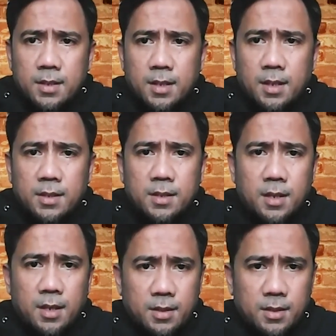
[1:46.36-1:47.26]
Takes.
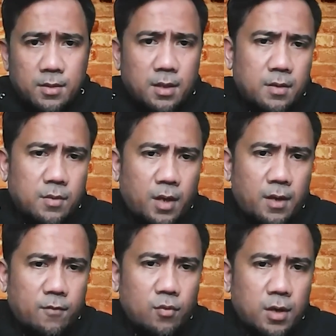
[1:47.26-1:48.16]
All right, we
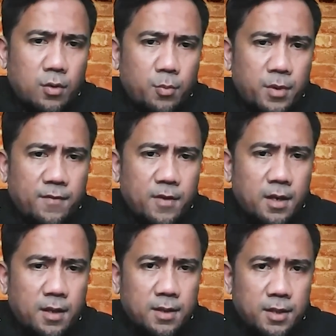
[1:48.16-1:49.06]
have one open
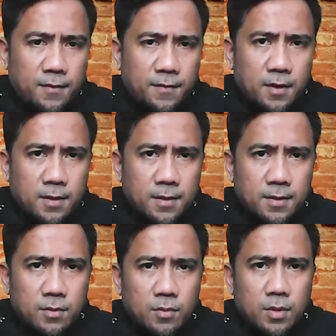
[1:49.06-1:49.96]
file, the d file.
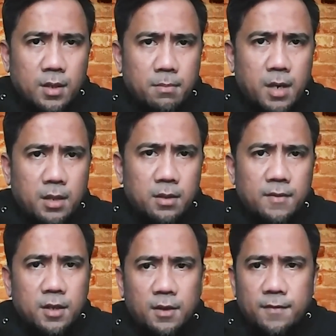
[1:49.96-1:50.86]
All right, the battle
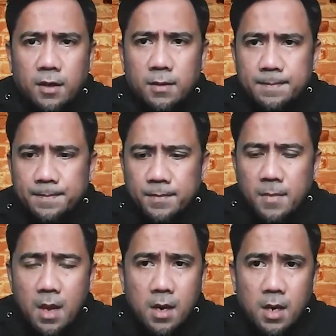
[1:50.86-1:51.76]
of the d file.
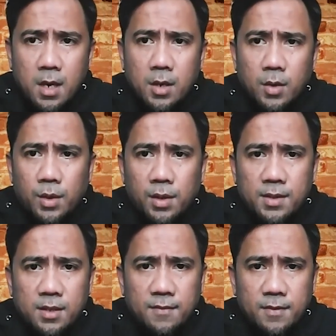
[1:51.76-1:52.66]
Queen
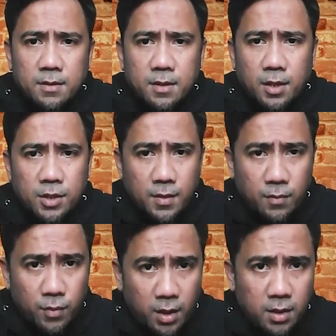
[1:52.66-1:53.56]
e7,
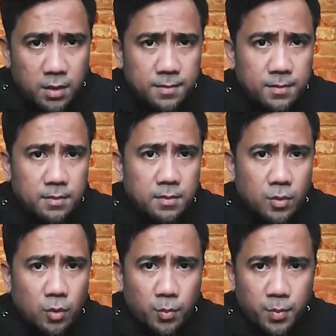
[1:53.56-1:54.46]
h3,
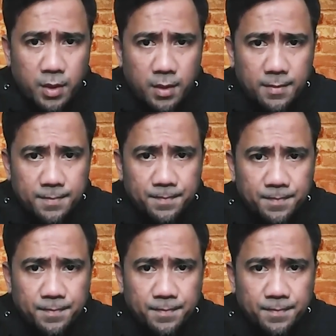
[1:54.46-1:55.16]
no pin.